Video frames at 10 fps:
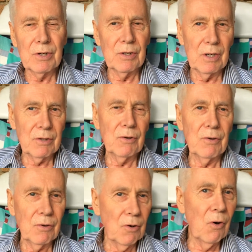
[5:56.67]
And so
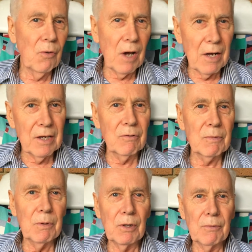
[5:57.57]
the whole idea was
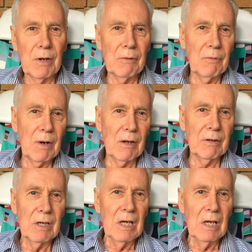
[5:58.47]
built around